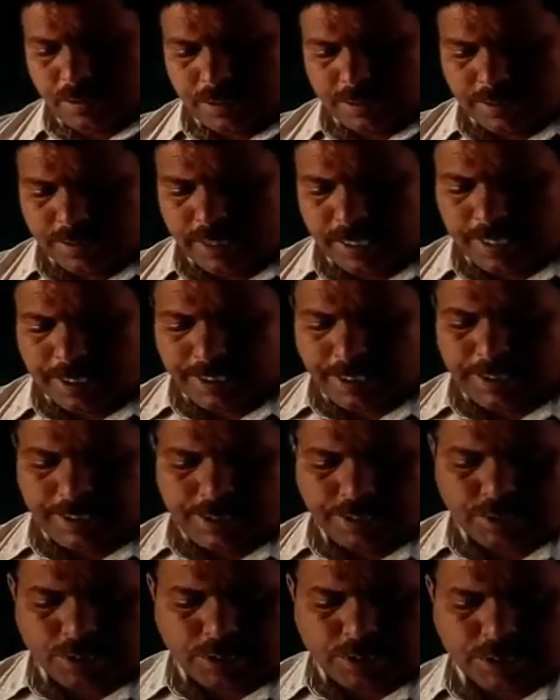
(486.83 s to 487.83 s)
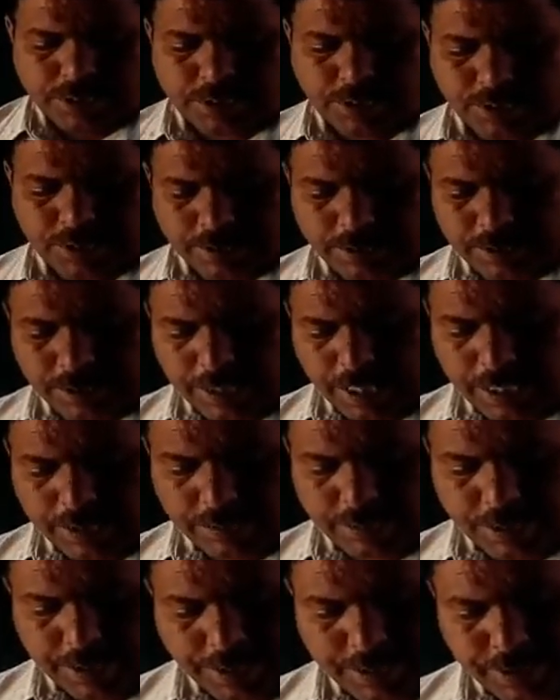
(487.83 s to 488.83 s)
child is not
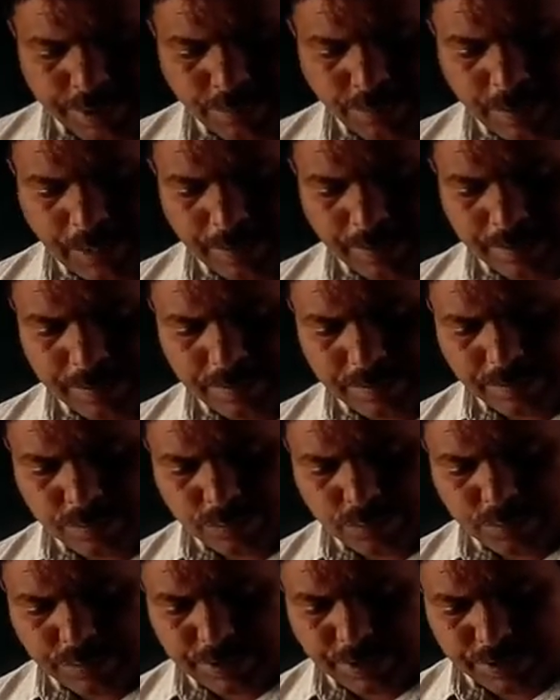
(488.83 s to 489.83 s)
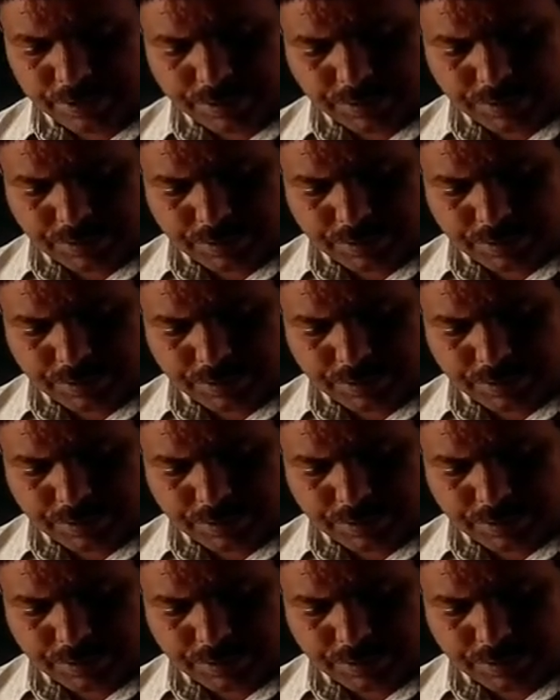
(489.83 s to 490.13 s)
educated well those days.